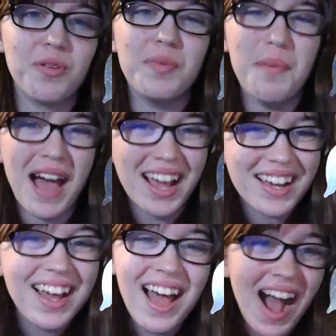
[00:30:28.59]
from the back.
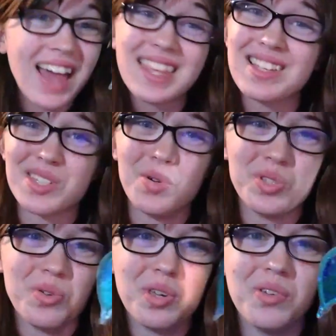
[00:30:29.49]
I think it's so,
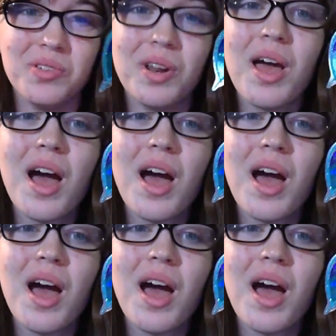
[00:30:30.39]
so cute.